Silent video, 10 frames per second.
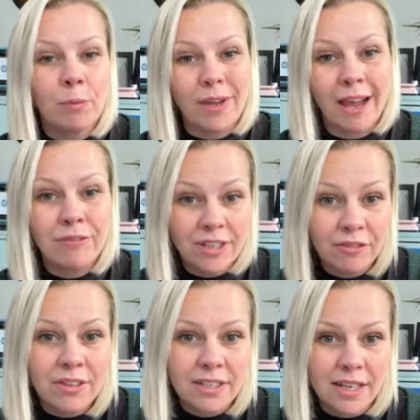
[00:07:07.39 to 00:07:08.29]
We have
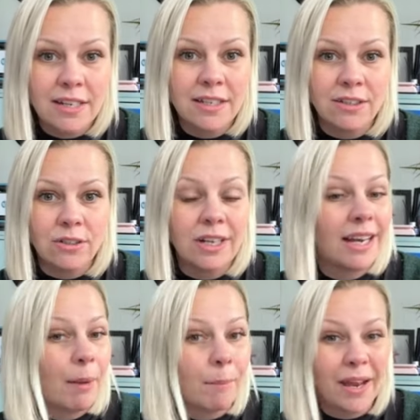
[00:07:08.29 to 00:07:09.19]
different settings on the lamp,